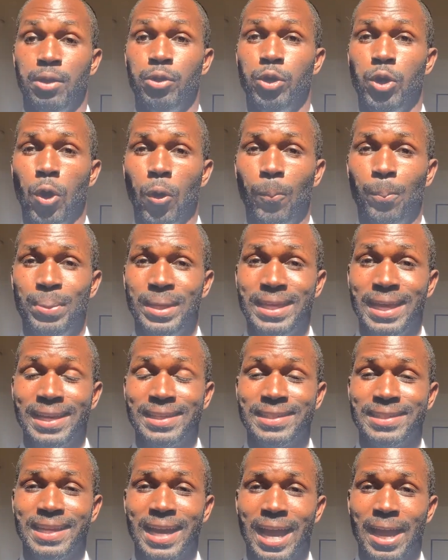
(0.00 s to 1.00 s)
No
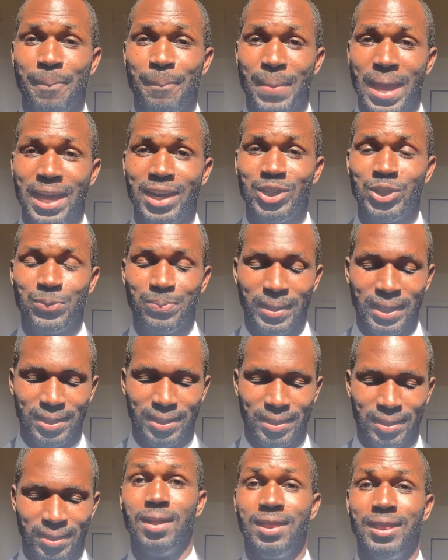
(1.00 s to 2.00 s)
BS Time
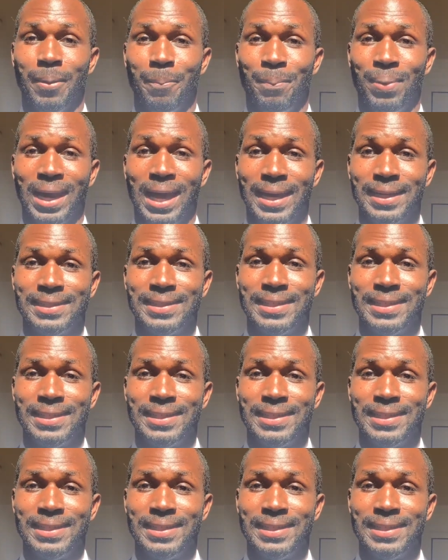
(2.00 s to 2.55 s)
Management, The Black